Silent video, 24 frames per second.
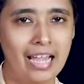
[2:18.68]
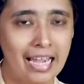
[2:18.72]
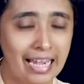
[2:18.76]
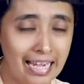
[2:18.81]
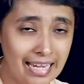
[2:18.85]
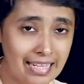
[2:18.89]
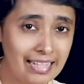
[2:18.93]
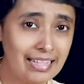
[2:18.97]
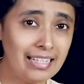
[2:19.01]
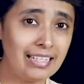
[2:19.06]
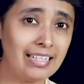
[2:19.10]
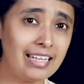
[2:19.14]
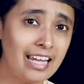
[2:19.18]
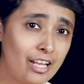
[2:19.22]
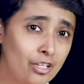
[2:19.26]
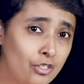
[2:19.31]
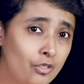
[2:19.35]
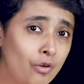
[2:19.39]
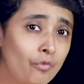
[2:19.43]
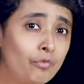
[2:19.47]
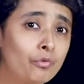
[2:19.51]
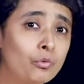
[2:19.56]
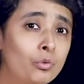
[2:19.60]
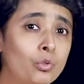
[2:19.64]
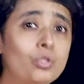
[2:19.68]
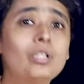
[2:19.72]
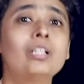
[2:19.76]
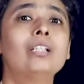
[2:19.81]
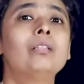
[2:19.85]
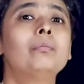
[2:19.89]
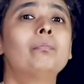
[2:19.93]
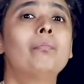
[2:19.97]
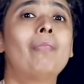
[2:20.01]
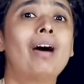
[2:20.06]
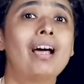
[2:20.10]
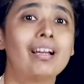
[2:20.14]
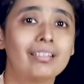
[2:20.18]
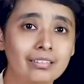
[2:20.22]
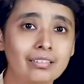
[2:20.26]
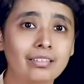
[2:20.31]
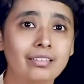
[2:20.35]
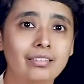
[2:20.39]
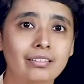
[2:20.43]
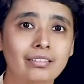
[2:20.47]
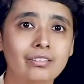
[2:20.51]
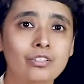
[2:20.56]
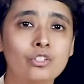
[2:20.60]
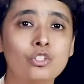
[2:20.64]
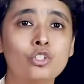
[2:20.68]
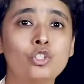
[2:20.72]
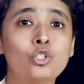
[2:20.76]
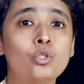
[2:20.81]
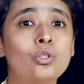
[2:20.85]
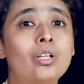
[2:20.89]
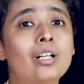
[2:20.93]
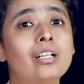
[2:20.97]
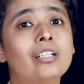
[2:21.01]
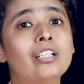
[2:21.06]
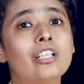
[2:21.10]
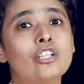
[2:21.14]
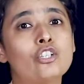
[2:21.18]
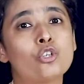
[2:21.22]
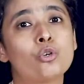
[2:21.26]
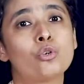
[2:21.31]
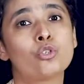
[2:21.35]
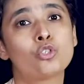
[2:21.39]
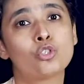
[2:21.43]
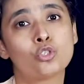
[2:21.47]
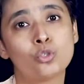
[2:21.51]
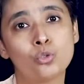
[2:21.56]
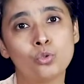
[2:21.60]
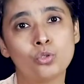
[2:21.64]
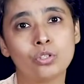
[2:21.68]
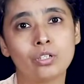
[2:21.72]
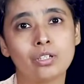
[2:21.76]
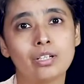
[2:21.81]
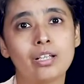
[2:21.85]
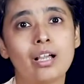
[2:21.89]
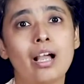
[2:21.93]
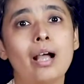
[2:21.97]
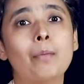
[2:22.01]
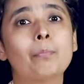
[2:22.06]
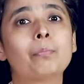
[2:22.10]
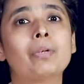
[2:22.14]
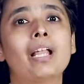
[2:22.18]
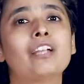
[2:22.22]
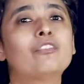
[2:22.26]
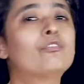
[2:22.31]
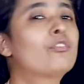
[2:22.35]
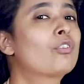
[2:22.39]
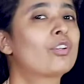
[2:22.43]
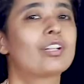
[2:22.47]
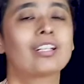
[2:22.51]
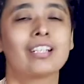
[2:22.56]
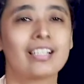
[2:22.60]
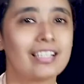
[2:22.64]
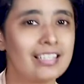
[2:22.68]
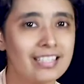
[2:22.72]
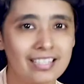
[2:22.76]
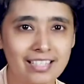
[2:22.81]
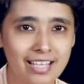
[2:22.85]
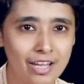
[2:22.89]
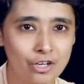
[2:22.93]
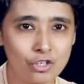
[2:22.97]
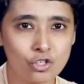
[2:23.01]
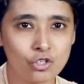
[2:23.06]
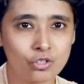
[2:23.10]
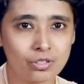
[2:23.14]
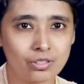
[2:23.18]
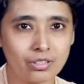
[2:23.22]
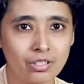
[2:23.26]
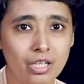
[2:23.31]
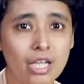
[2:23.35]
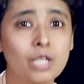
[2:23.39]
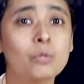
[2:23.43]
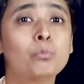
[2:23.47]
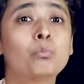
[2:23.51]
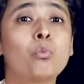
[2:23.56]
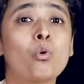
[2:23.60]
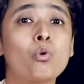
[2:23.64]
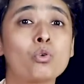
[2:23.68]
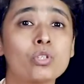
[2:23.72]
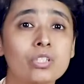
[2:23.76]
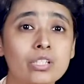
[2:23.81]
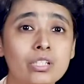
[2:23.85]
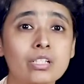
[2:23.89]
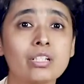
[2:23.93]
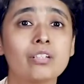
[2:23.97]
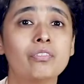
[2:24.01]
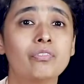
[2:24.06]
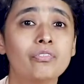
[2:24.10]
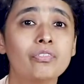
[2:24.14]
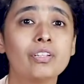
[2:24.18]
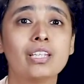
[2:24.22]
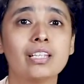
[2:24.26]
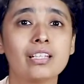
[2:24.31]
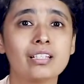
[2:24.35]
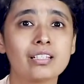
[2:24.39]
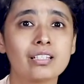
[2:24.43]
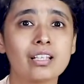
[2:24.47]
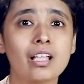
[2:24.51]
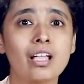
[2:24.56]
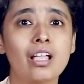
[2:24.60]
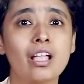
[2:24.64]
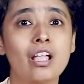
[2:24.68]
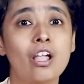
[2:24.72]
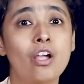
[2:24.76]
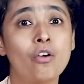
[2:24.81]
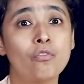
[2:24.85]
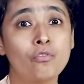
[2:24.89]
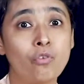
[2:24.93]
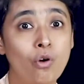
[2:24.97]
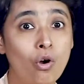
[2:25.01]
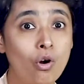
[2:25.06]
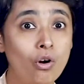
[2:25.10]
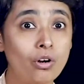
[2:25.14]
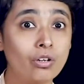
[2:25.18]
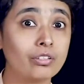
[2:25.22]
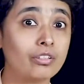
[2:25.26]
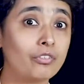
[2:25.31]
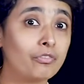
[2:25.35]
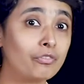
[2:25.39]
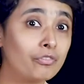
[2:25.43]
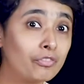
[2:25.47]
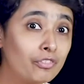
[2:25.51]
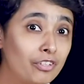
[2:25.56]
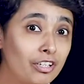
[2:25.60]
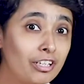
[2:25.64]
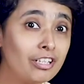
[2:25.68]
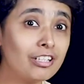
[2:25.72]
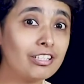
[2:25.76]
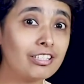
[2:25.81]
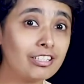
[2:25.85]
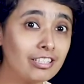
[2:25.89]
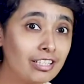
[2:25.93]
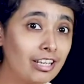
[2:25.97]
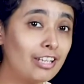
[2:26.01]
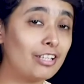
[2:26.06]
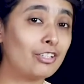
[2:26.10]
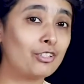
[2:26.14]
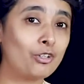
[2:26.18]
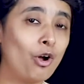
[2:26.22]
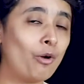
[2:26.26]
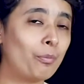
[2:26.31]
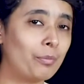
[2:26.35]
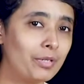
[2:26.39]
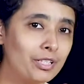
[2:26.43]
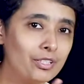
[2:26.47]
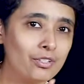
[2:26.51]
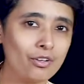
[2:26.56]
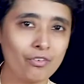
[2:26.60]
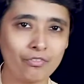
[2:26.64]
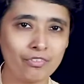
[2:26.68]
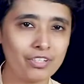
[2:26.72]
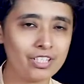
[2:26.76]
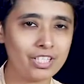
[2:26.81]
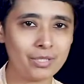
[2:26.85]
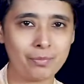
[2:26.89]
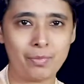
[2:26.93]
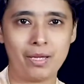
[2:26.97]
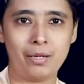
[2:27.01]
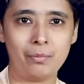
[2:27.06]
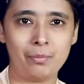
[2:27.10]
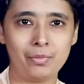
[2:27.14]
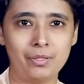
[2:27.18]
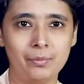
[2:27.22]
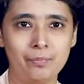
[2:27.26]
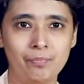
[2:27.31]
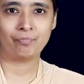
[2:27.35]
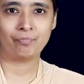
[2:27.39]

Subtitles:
In the case of Oodhund Martand, Jugal Kishore Shukla applied for a concession in postal fees for the first 8 copies of his paper,